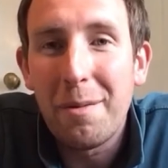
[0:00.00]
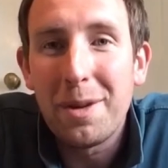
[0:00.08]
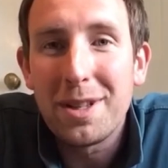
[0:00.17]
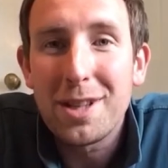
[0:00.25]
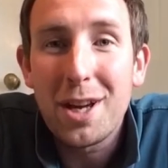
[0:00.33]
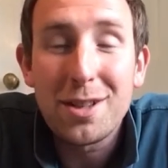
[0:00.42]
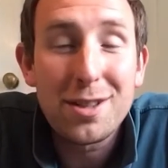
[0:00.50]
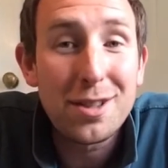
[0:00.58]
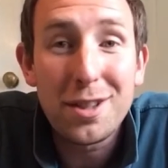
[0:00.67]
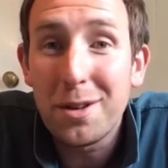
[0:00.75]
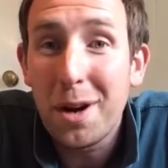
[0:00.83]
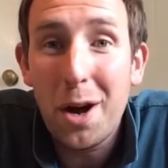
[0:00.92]
is
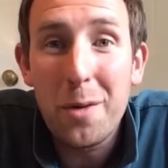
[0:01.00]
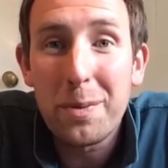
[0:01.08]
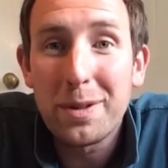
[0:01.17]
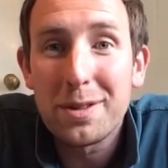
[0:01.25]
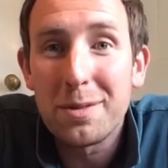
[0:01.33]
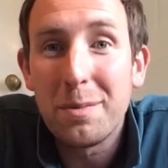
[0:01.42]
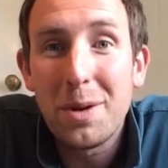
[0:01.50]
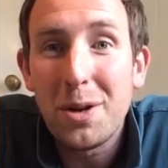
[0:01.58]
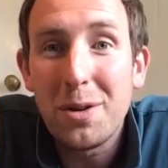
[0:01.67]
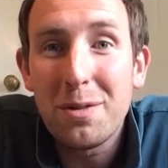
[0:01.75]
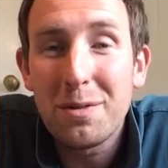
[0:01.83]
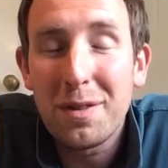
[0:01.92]
still hoping to
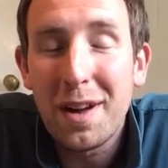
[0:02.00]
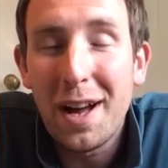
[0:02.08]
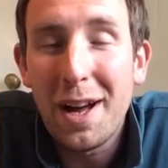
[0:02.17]
move